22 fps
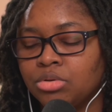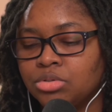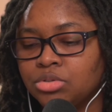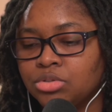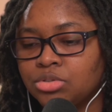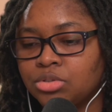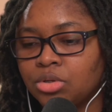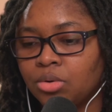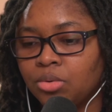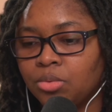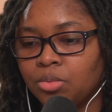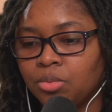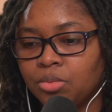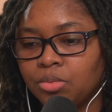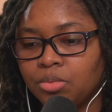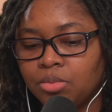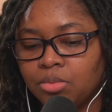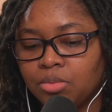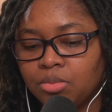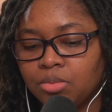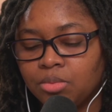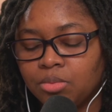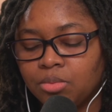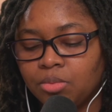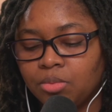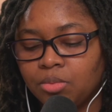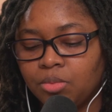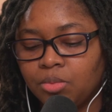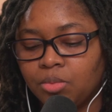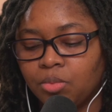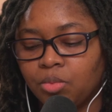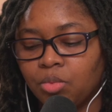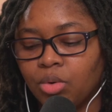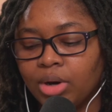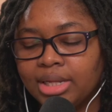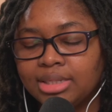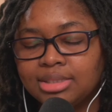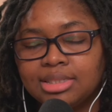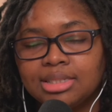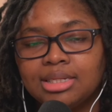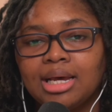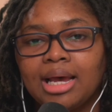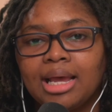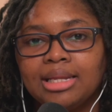So
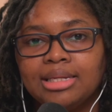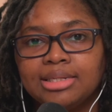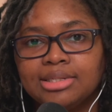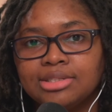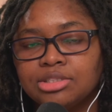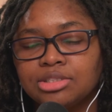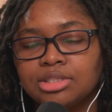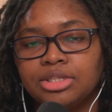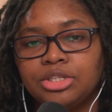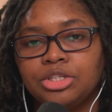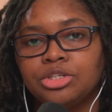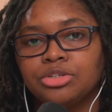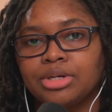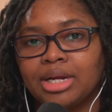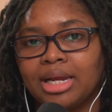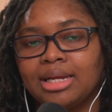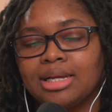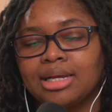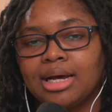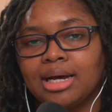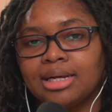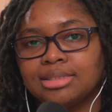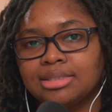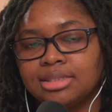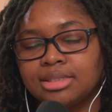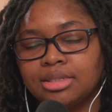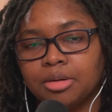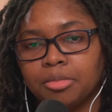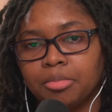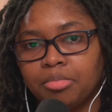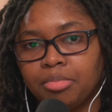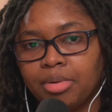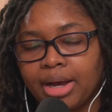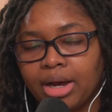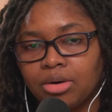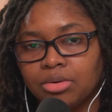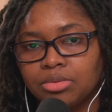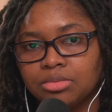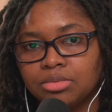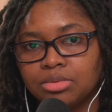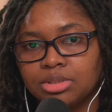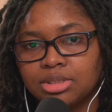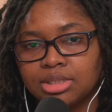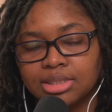what did I initially create content
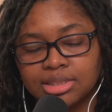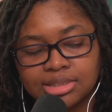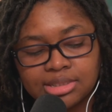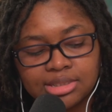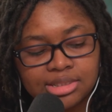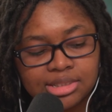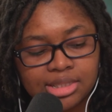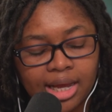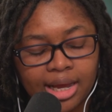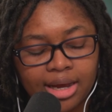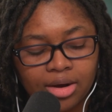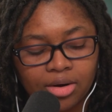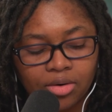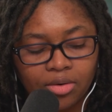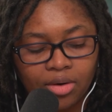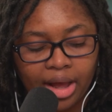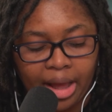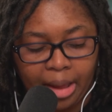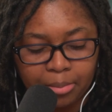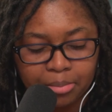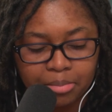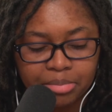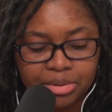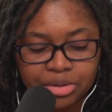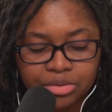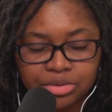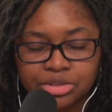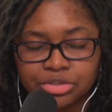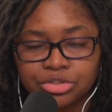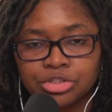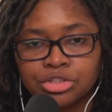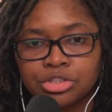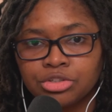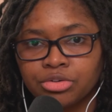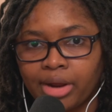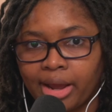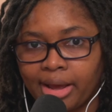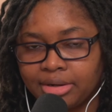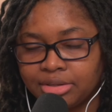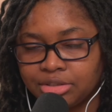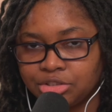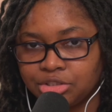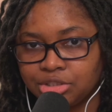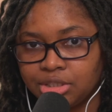about? This is how I built a
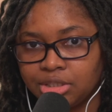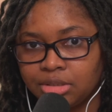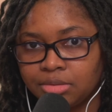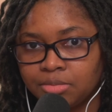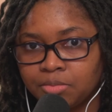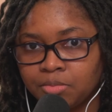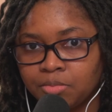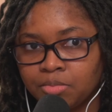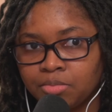strategy